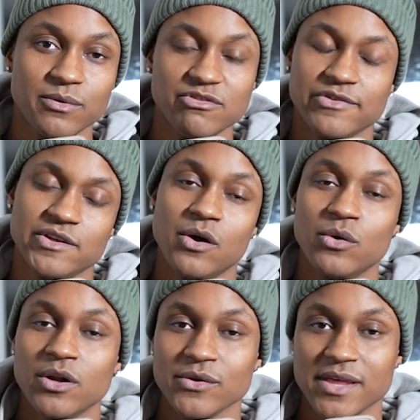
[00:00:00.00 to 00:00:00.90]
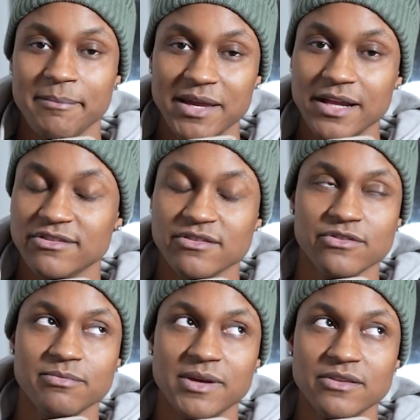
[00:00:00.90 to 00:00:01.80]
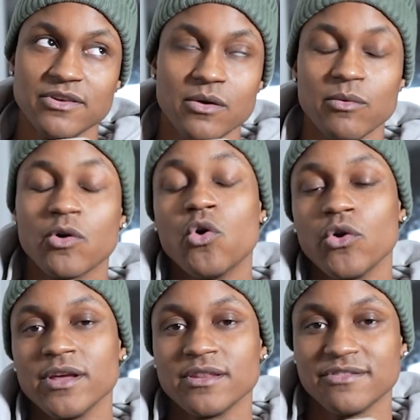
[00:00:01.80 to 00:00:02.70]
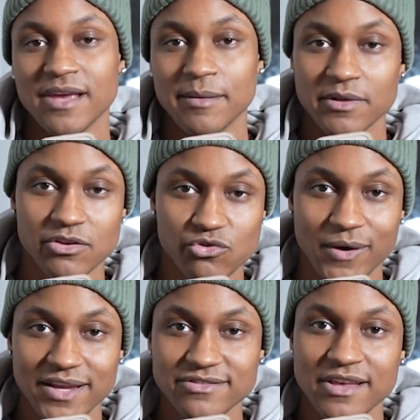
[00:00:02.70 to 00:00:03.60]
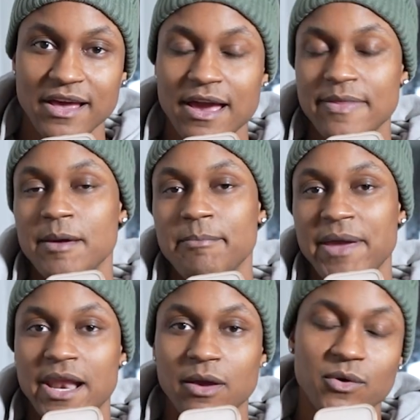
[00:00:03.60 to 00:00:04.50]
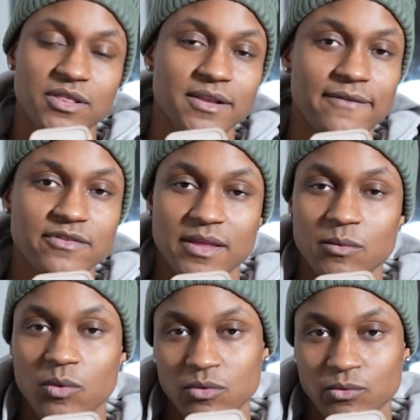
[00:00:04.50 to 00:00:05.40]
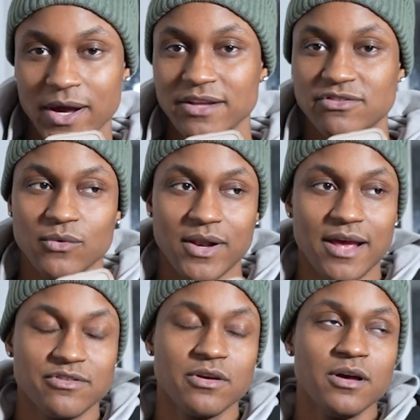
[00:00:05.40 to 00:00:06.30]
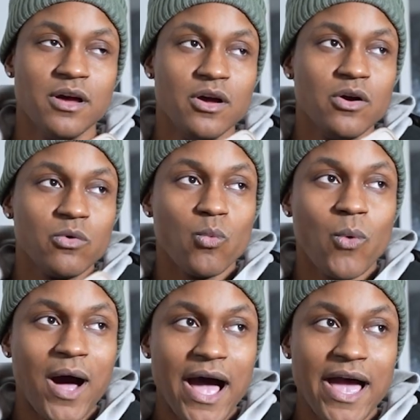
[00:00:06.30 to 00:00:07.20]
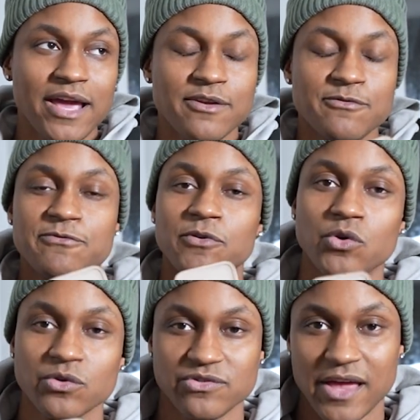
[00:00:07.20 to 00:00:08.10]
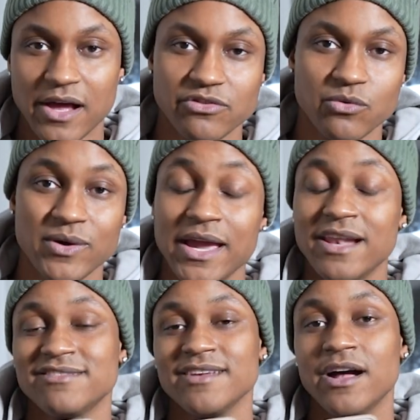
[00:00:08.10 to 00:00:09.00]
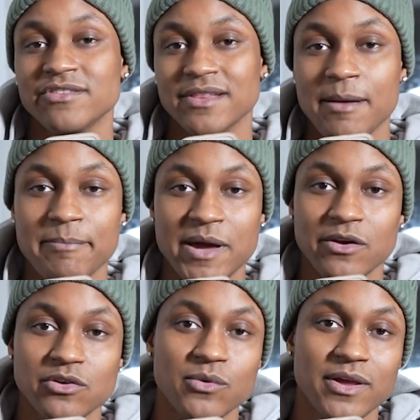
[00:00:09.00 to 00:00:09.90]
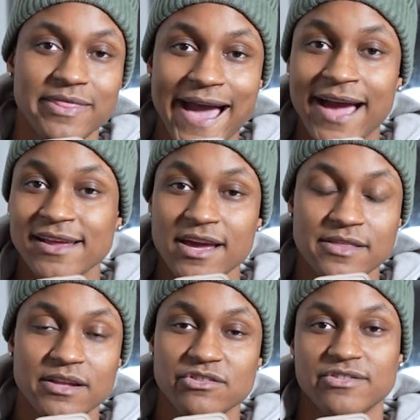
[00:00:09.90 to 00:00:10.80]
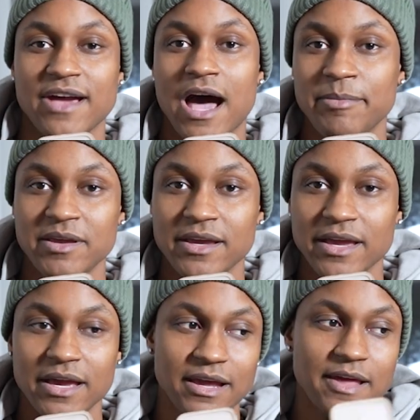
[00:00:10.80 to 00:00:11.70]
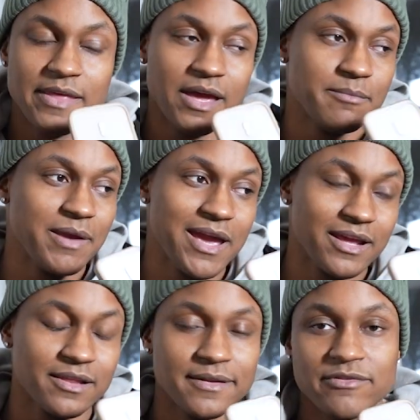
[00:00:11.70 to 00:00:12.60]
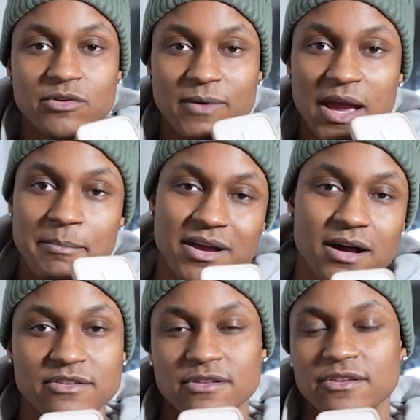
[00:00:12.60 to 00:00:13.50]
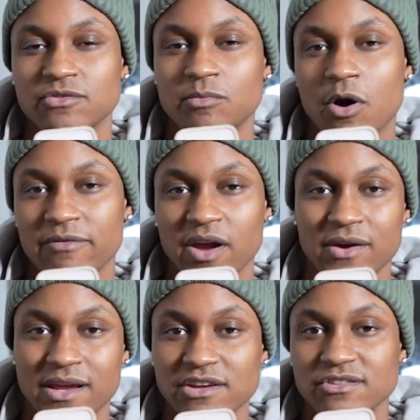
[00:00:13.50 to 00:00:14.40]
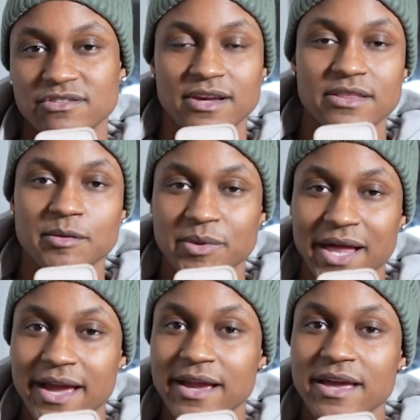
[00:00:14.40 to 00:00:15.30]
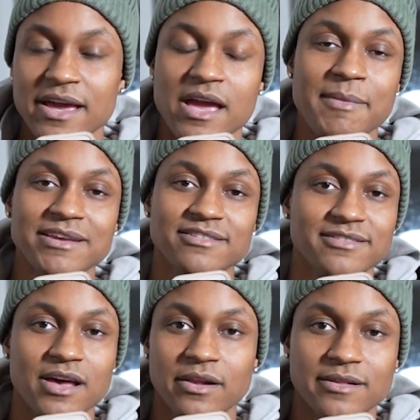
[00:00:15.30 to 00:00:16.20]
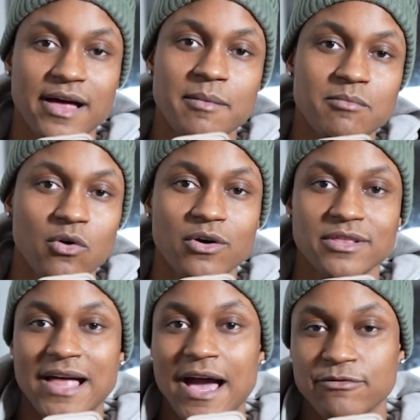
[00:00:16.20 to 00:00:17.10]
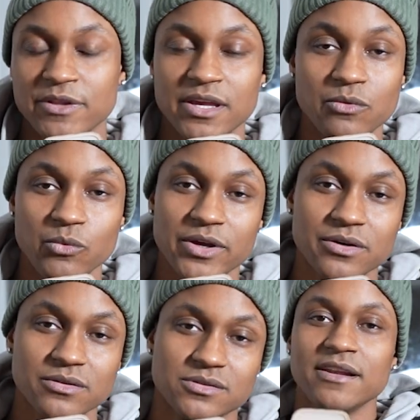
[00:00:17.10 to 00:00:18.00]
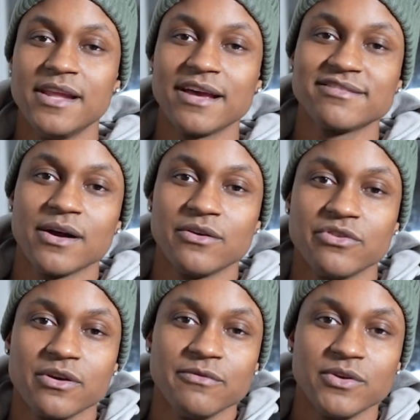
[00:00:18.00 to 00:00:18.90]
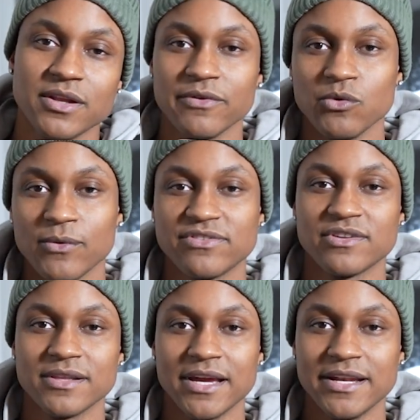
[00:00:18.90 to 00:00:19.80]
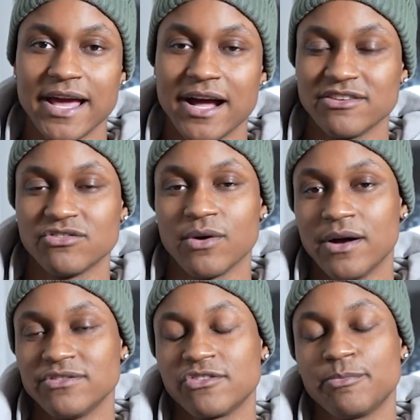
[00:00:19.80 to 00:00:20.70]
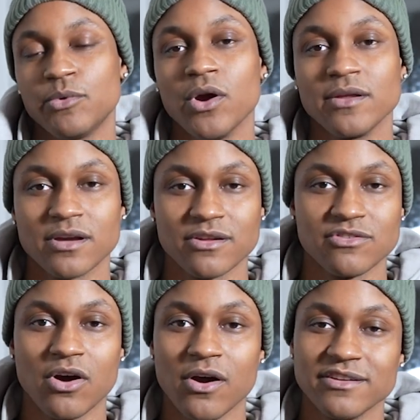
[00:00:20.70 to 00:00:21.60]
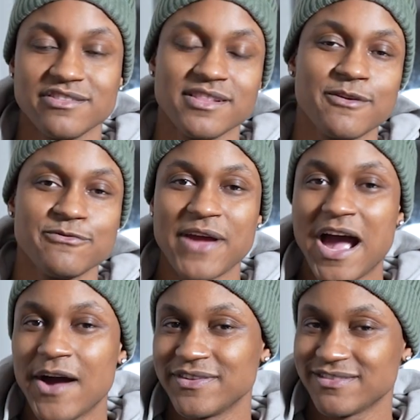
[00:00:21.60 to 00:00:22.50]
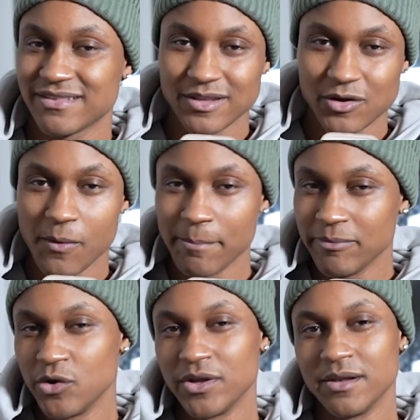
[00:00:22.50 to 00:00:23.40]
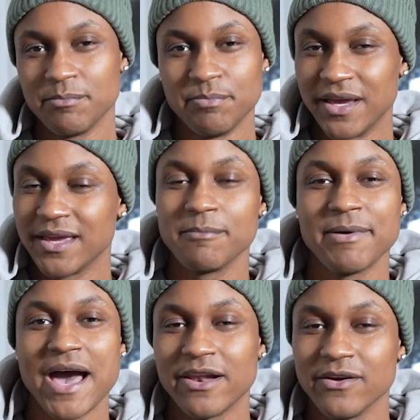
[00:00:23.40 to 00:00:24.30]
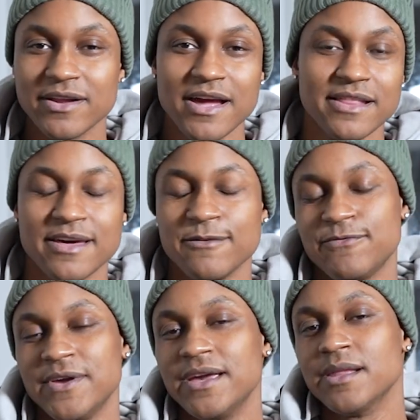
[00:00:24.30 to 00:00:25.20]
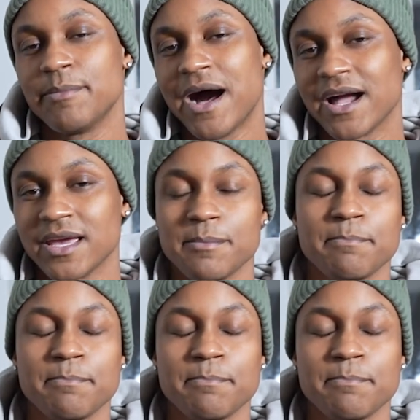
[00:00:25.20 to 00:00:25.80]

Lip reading: which if you don't know what that means, it just means recording the same thing twice and then panning one left and then one right. So it has a wide, full sound to it. And it sounds a lot better doing that than just copying it and then panning it left and right. Because of the small variations in the playing, it makes it sound a lot more lively and real. Next, I was looking for different riffs to lay down, so I was exploring the guitar until I found this little muted picking pattern that fit in the pocket